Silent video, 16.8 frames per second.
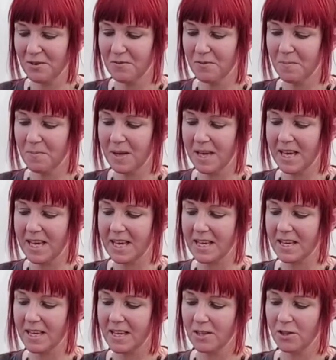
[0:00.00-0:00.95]
For me,
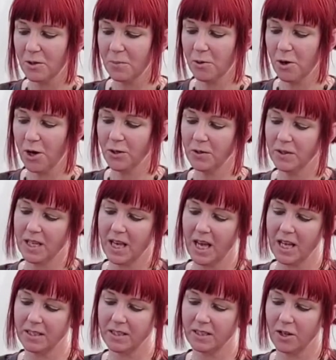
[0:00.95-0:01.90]
the
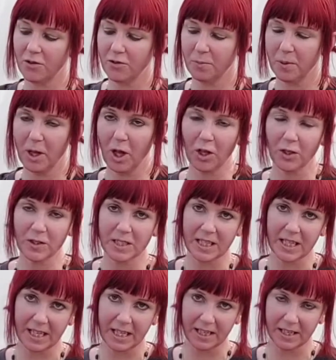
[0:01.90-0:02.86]
process of
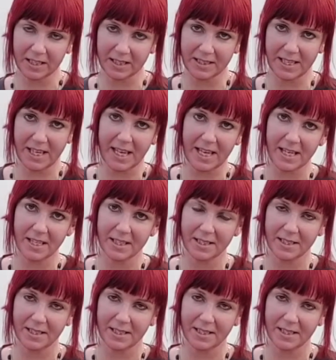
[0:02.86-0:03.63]
planting a seed